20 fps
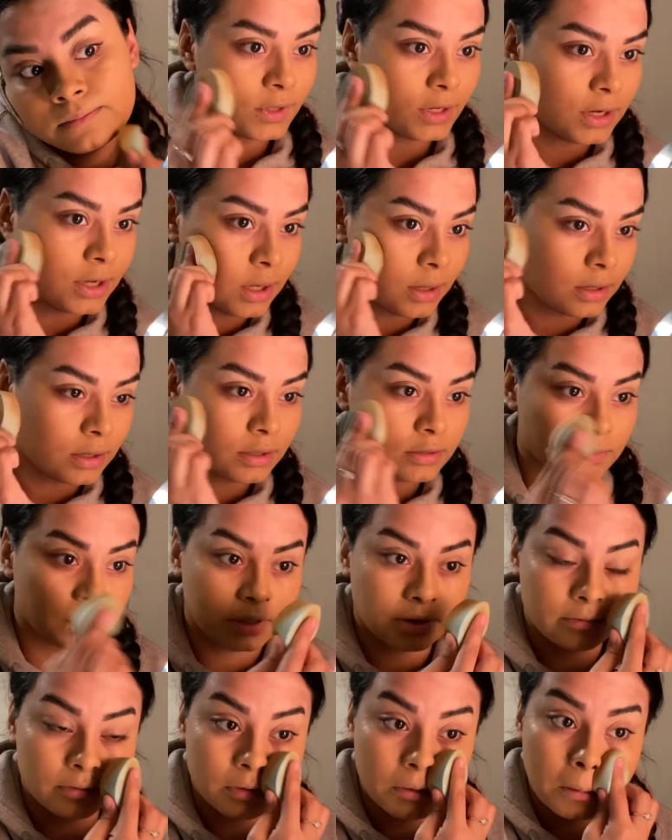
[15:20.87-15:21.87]
It's
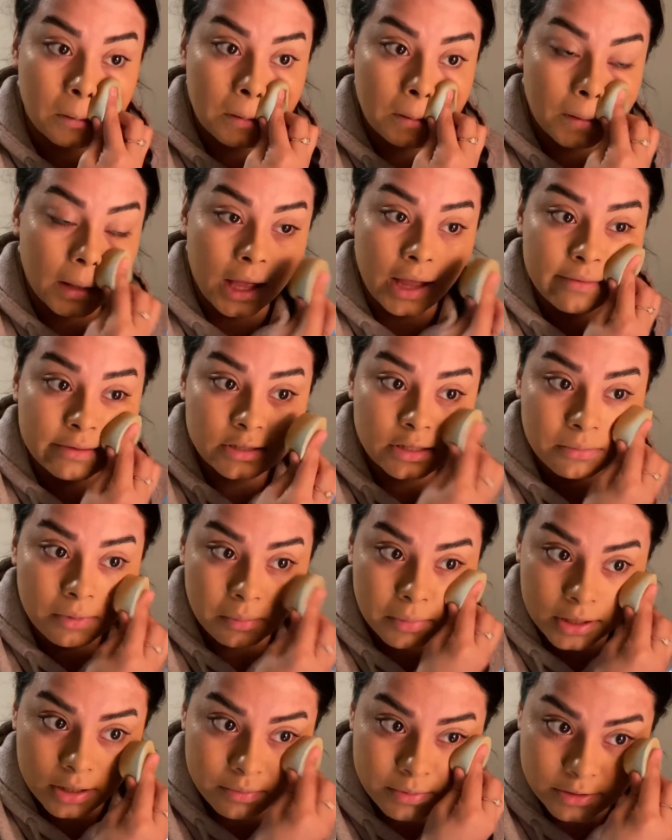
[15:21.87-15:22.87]
whatever. I haven't done my
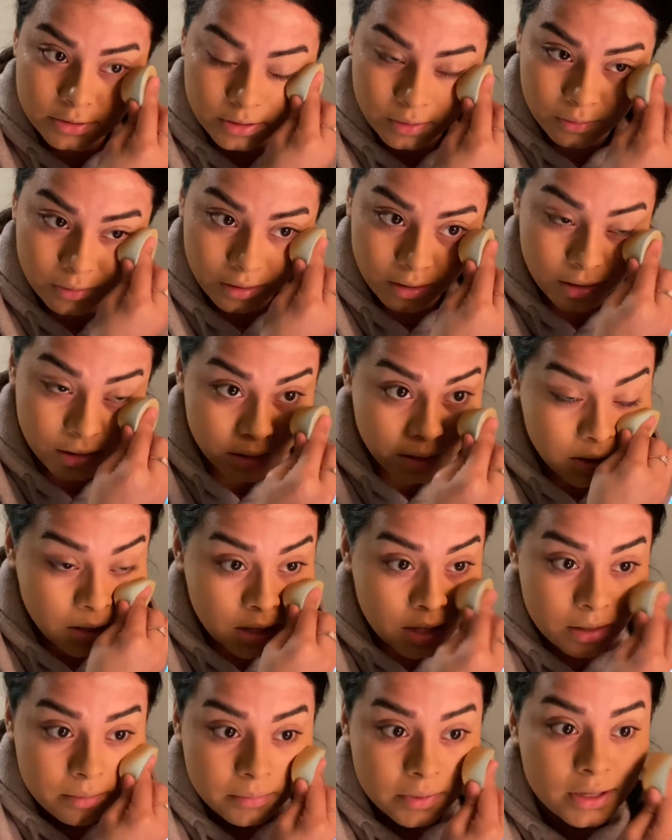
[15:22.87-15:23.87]
makeup in so long
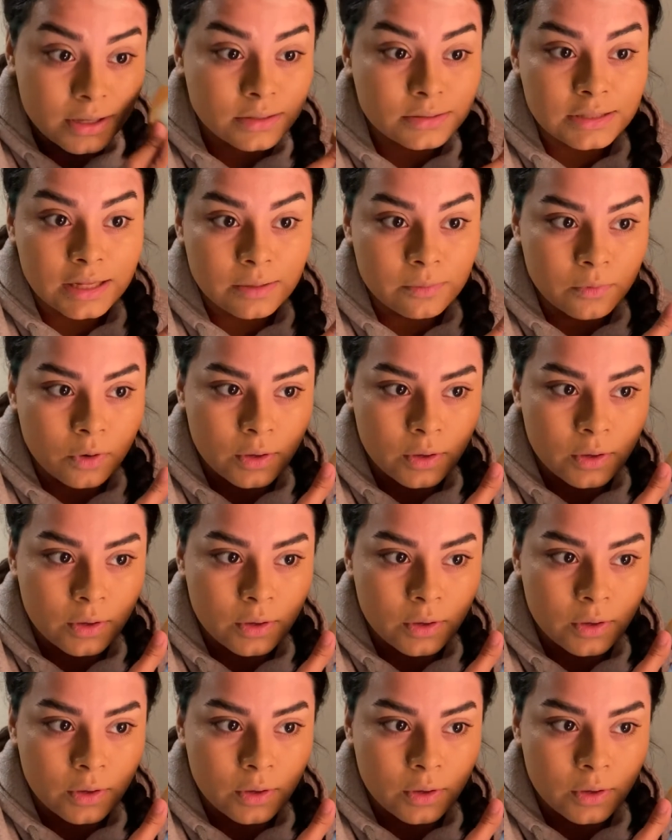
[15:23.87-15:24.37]
because, like,